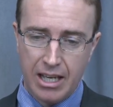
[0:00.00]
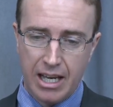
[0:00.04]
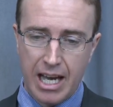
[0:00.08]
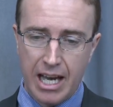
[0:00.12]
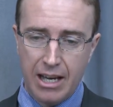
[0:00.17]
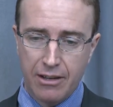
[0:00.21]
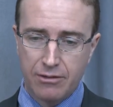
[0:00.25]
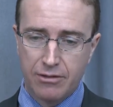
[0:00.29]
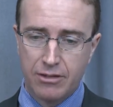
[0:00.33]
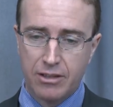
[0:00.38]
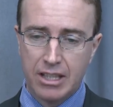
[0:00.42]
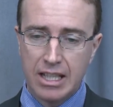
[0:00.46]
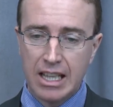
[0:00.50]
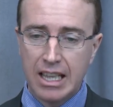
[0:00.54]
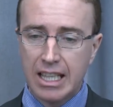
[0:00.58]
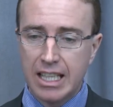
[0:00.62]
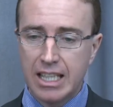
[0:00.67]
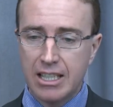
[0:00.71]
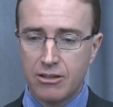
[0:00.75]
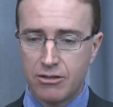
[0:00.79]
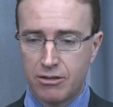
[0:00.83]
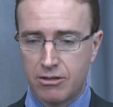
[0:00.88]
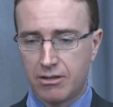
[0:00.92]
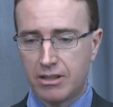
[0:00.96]
have the
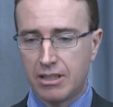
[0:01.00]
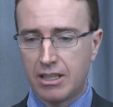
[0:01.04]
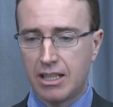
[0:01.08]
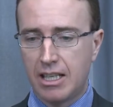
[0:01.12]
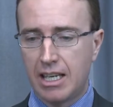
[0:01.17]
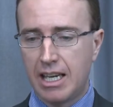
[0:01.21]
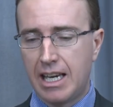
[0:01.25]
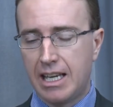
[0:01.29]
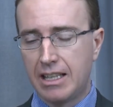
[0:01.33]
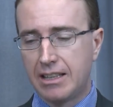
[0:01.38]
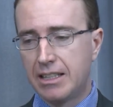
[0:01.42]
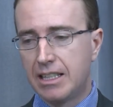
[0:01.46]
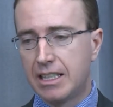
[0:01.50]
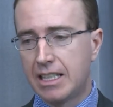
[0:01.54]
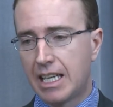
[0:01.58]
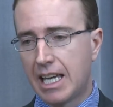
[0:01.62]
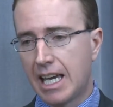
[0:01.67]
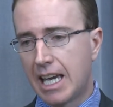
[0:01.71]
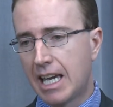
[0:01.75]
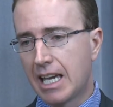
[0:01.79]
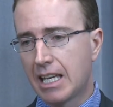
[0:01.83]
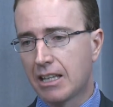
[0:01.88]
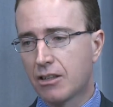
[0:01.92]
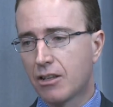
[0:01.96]
lesion at the
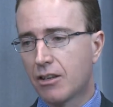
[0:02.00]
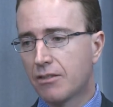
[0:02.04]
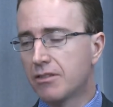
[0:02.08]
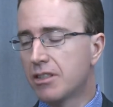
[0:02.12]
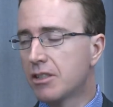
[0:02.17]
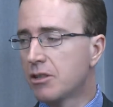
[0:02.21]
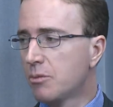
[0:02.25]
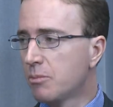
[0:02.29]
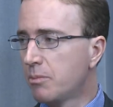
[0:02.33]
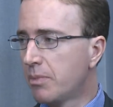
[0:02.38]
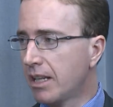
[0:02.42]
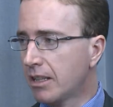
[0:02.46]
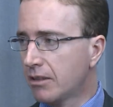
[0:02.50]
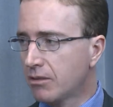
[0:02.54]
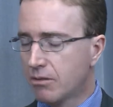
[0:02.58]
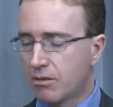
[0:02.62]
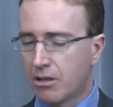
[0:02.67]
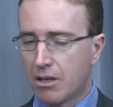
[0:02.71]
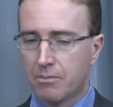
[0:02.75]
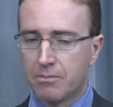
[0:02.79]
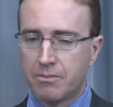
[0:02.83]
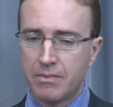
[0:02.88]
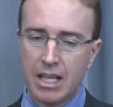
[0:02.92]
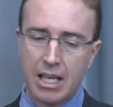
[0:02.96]
end of the
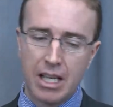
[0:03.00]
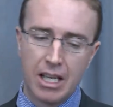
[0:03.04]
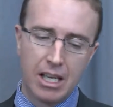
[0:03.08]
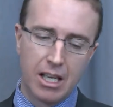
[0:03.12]
spectrum.